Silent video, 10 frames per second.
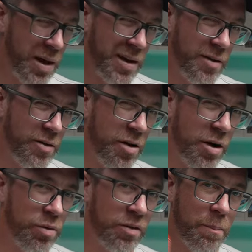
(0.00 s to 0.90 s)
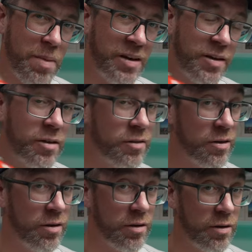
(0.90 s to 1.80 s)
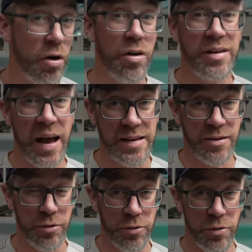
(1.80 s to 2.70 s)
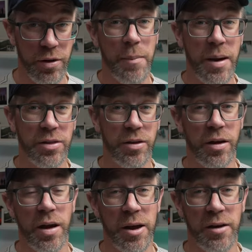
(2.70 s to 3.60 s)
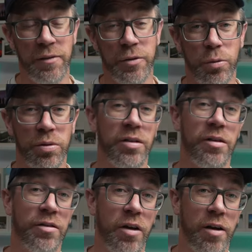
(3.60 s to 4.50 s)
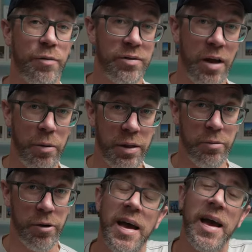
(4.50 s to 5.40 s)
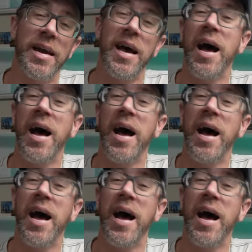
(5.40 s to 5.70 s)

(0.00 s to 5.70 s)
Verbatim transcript: but I was a bit concerned on day 2 about the amount of fuel that this stove was going through. And